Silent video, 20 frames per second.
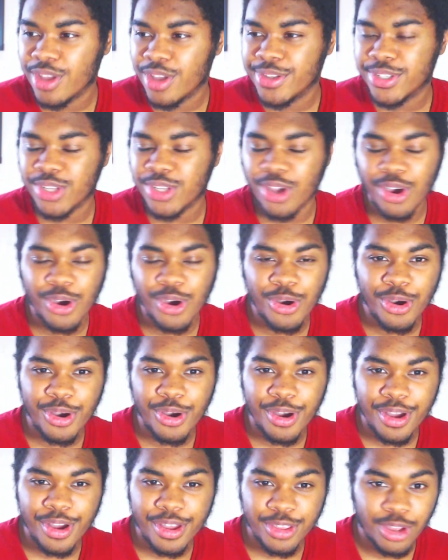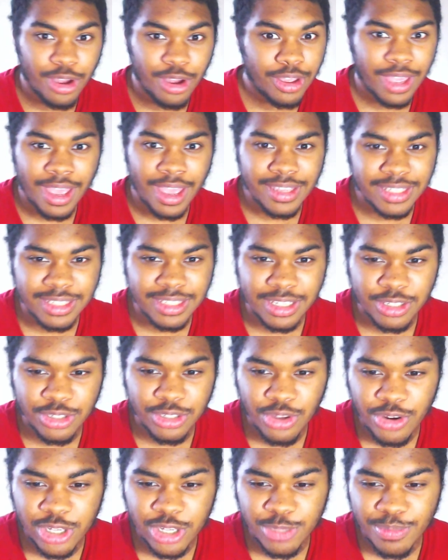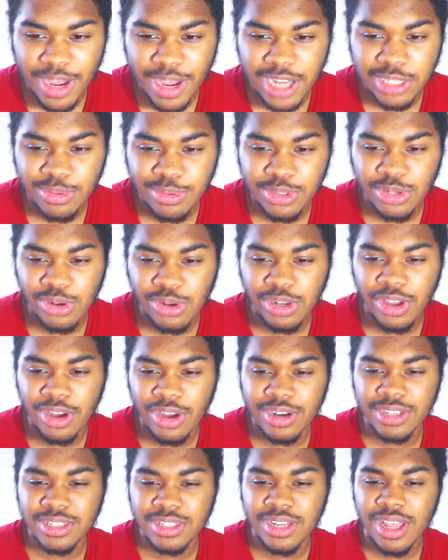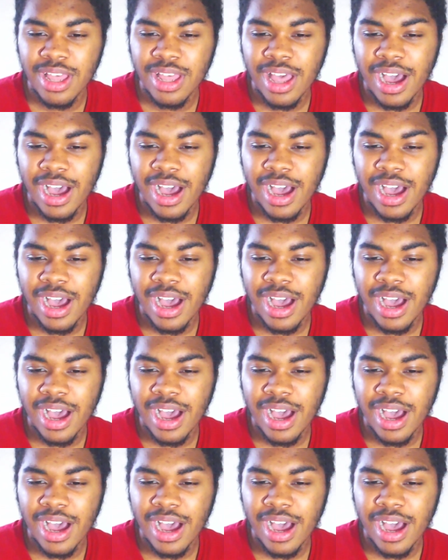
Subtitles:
So your guess is as good as mine, to be totally honest.